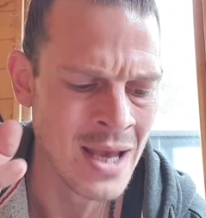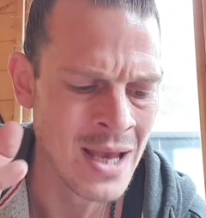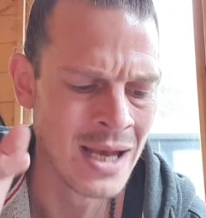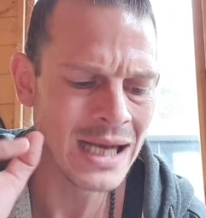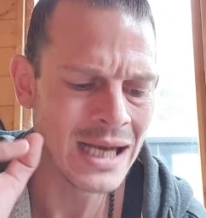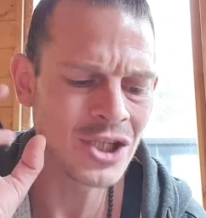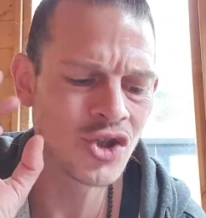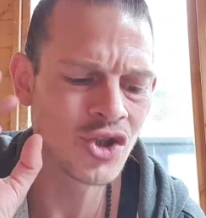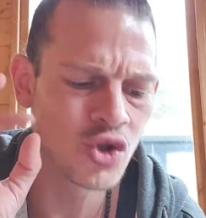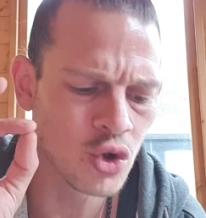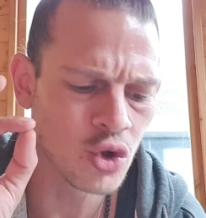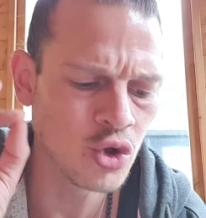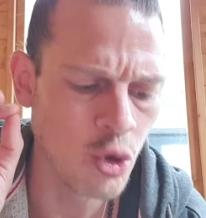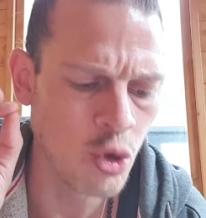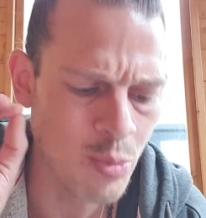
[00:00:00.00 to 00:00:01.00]
A
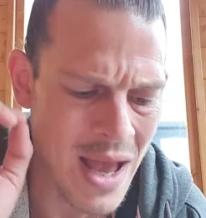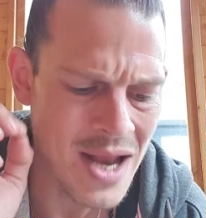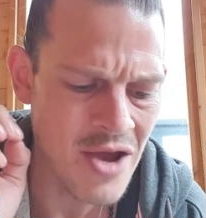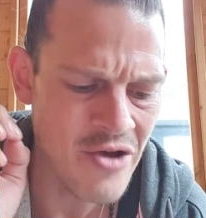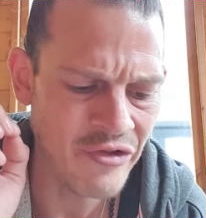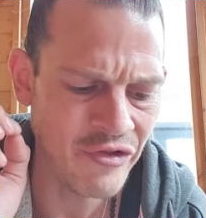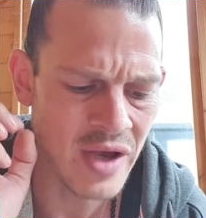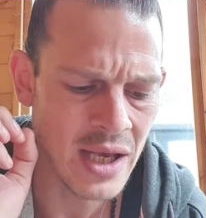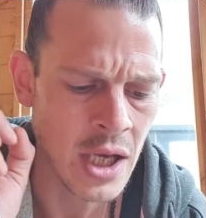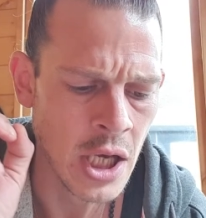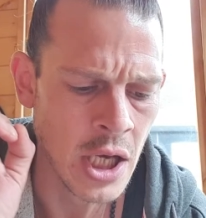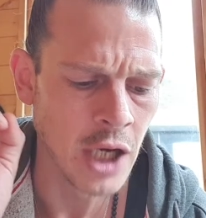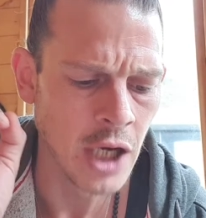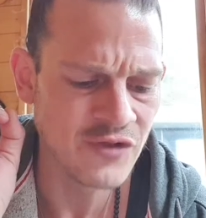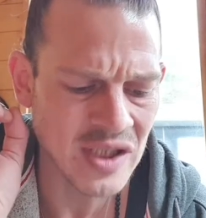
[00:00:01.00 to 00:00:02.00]
subtle benefit
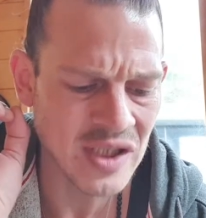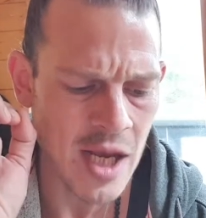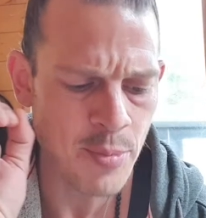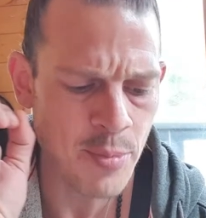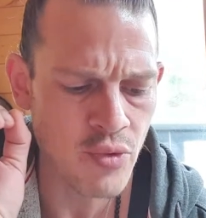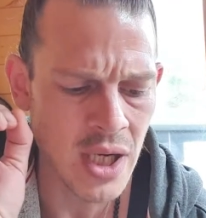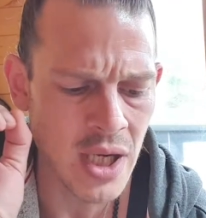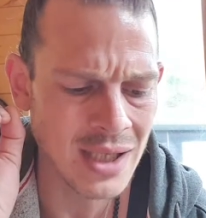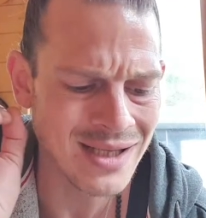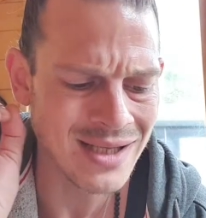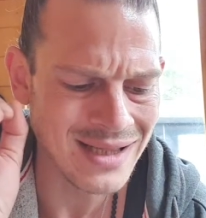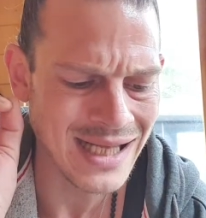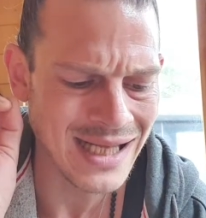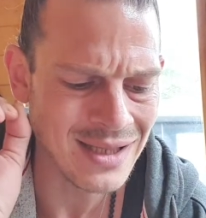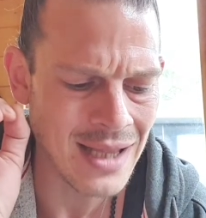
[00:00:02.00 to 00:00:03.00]
of separating the
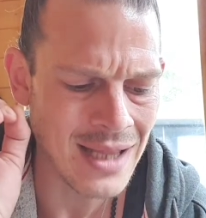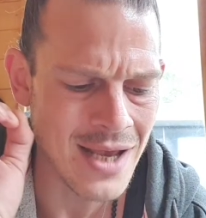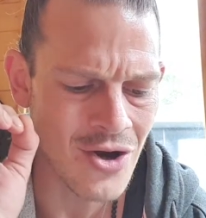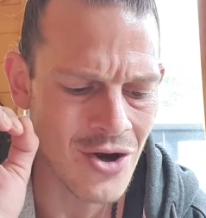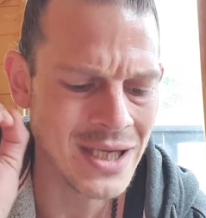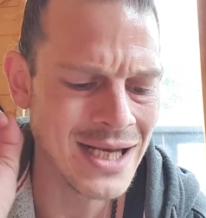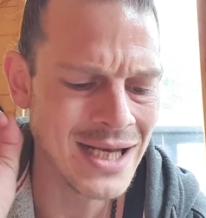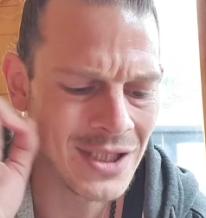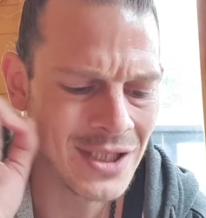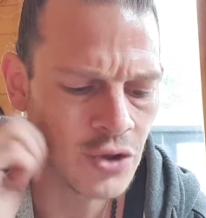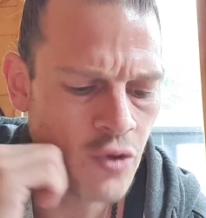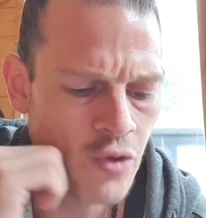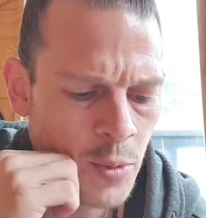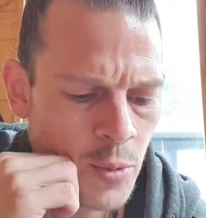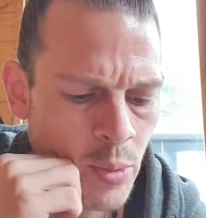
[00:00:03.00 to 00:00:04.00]
link layer and
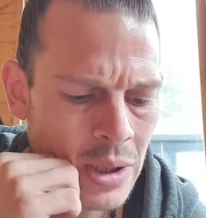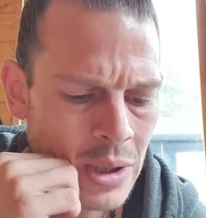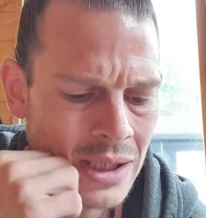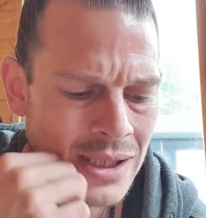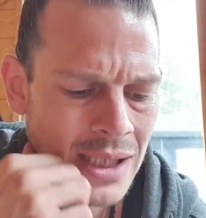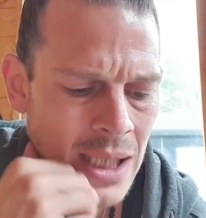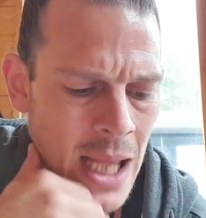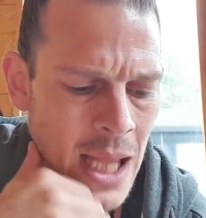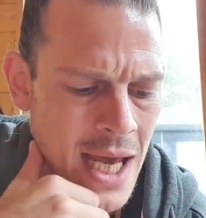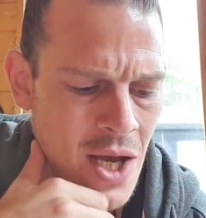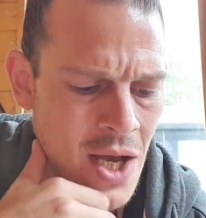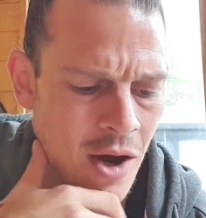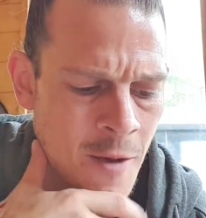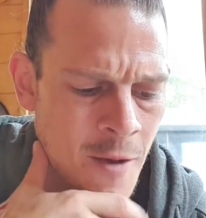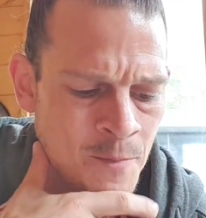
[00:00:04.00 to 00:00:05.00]
interoperability
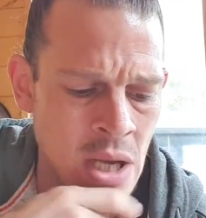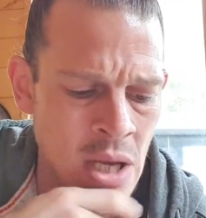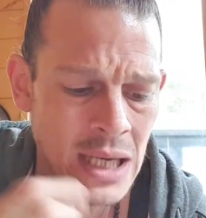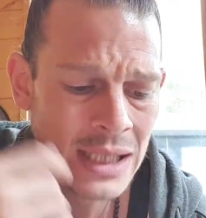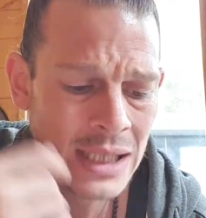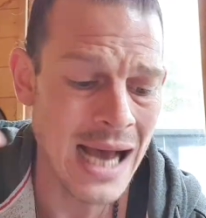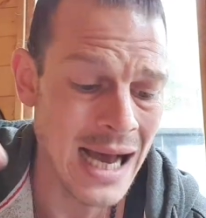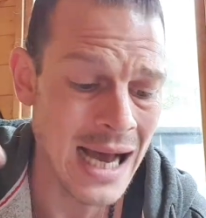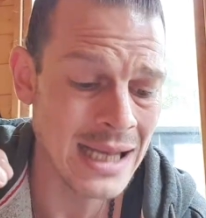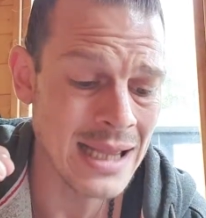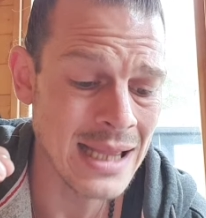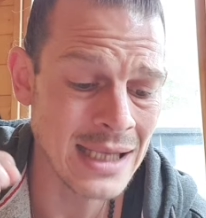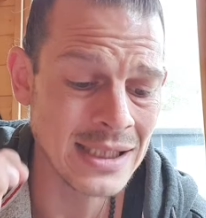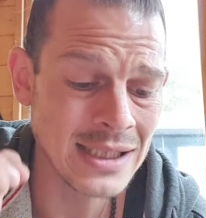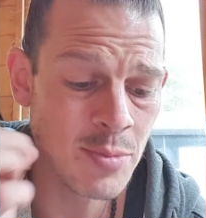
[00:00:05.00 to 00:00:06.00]
layer is
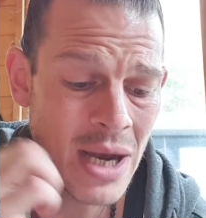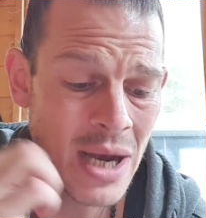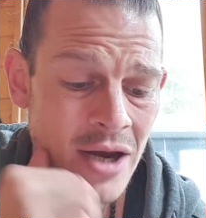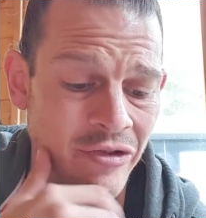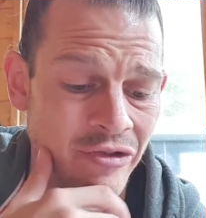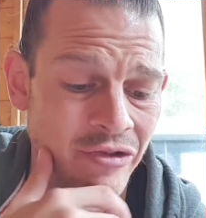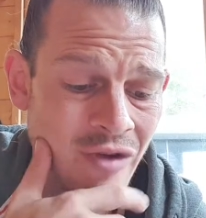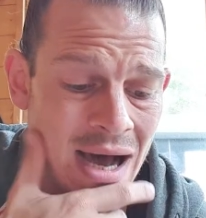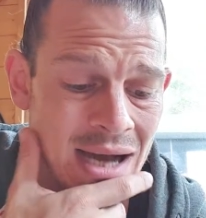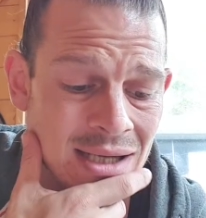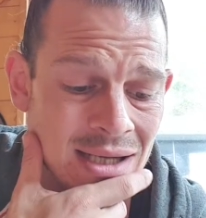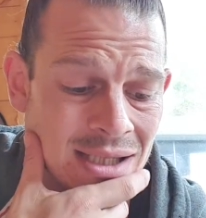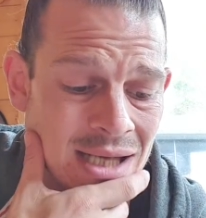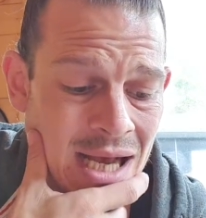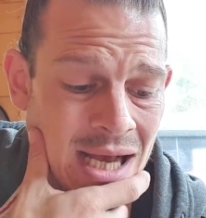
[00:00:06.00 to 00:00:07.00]
highlighted by the fact
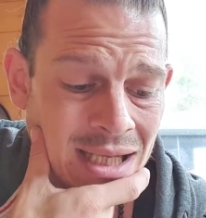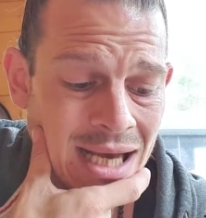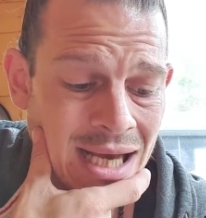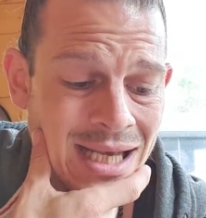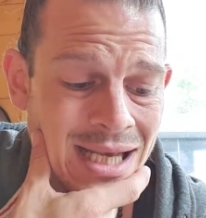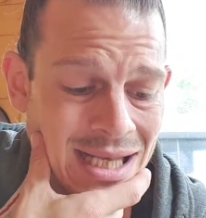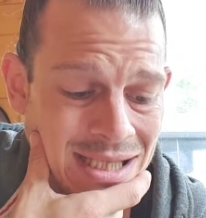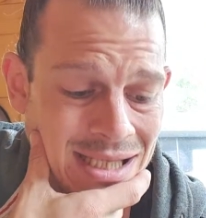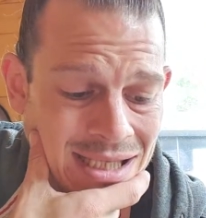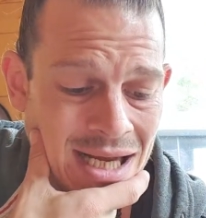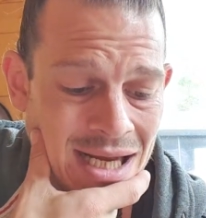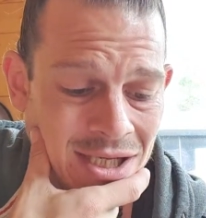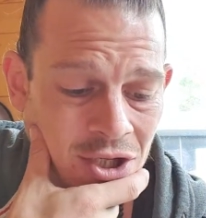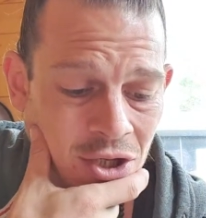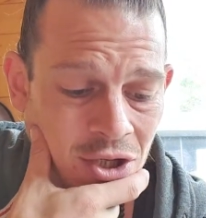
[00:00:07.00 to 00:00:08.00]
that the internet
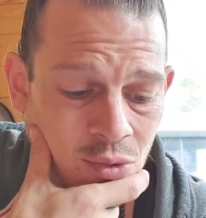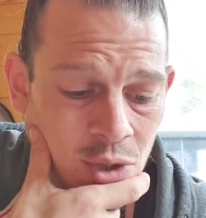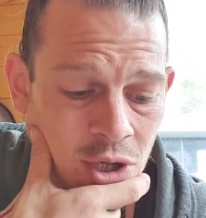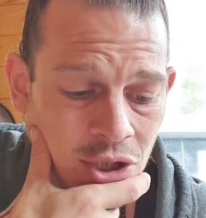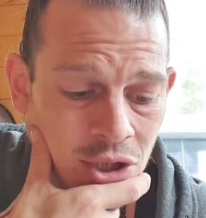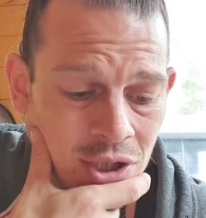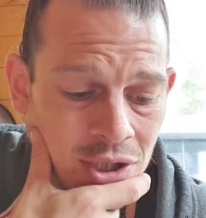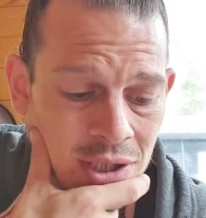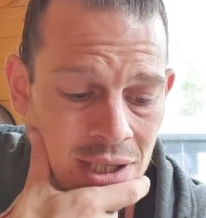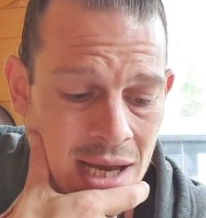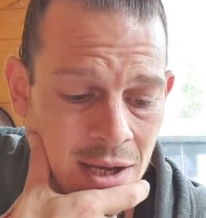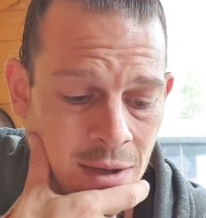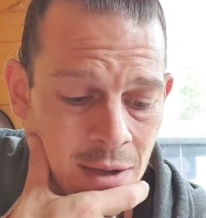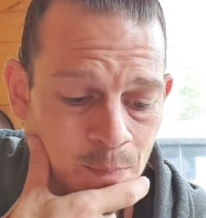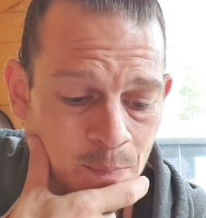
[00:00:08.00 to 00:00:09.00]
still works
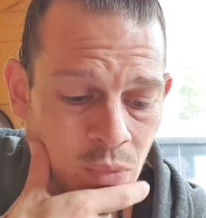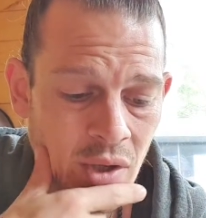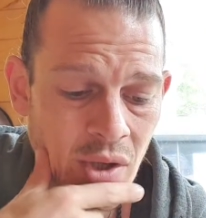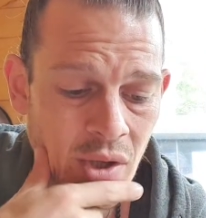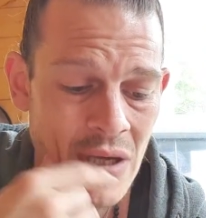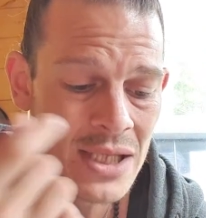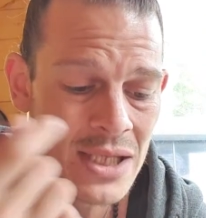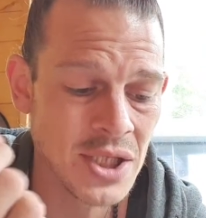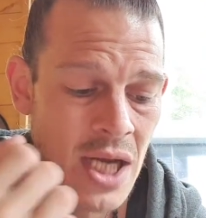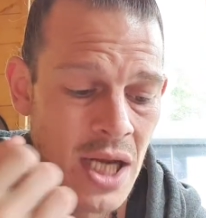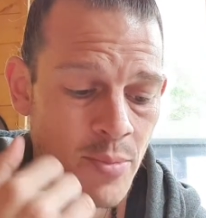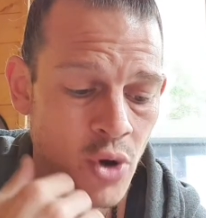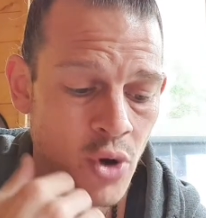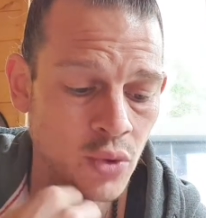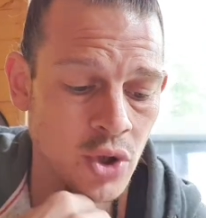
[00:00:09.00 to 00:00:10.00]
today. The internet
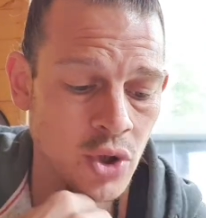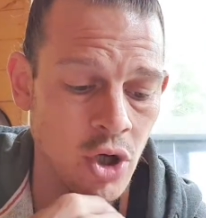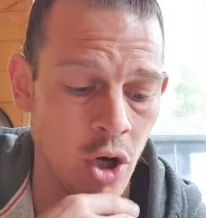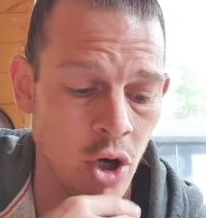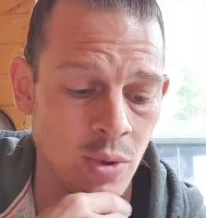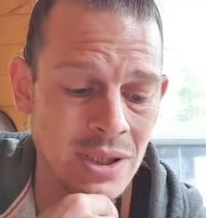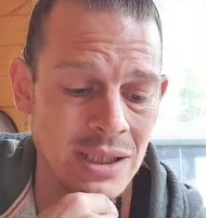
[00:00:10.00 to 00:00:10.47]
protocol was